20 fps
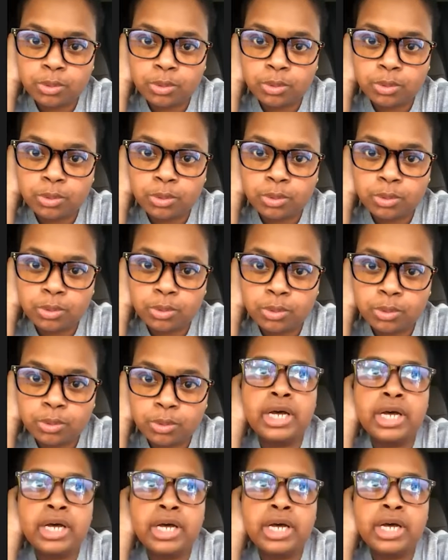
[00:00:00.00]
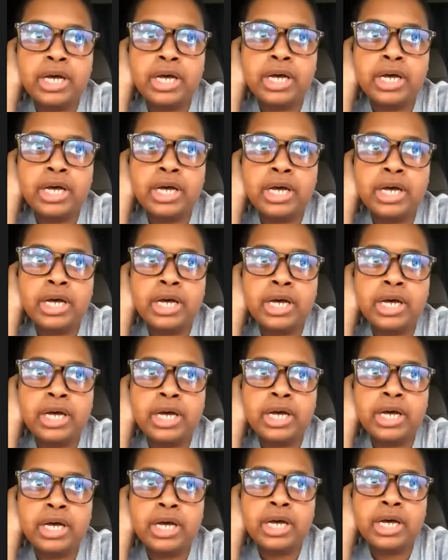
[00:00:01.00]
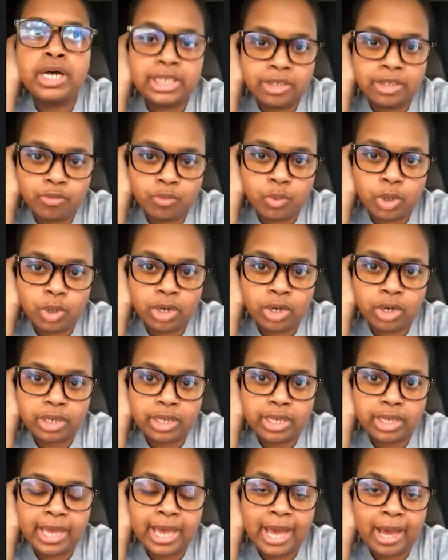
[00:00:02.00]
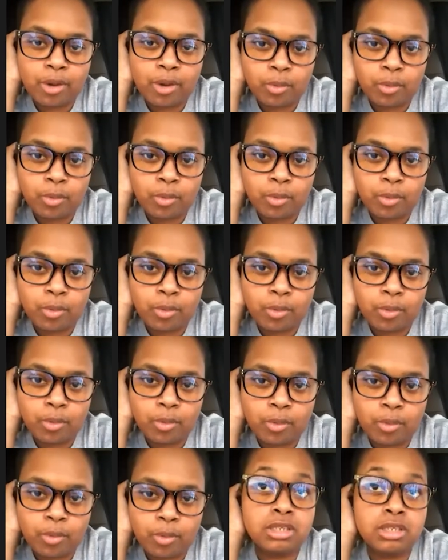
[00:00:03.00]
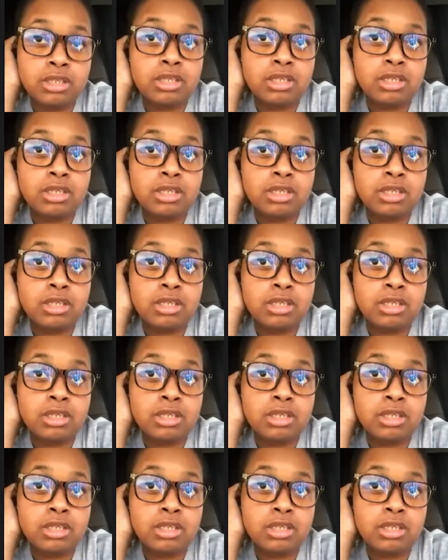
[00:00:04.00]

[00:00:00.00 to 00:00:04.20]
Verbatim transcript: but I learned to leave work at work because it.